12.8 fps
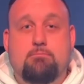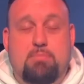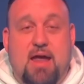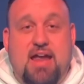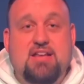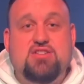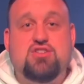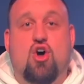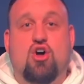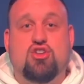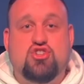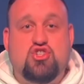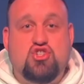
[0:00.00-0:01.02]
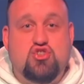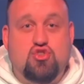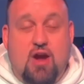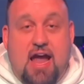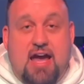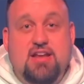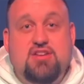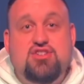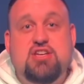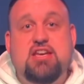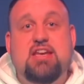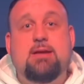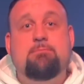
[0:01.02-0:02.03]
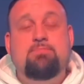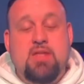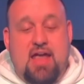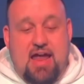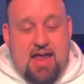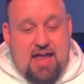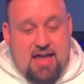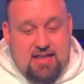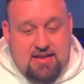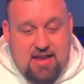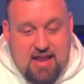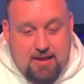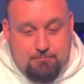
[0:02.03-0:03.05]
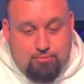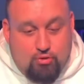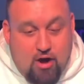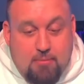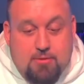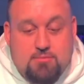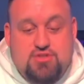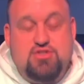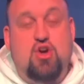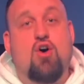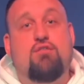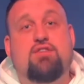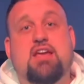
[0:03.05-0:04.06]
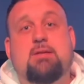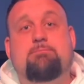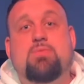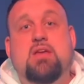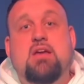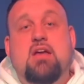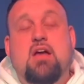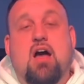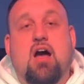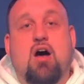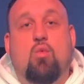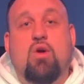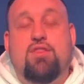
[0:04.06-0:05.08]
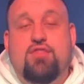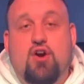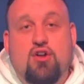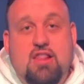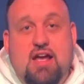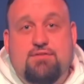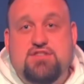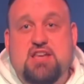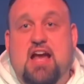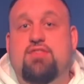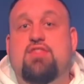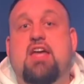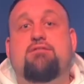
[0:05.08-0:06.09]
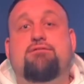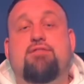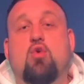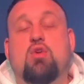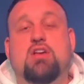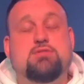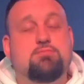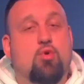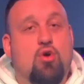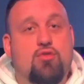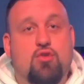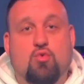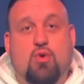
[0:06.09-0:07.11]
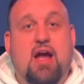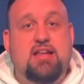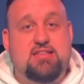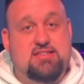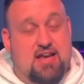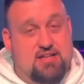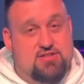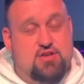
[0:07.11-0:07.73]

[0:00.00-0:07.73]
based on strategy and, and problem solving uh, with their left side, they focused more on the right side.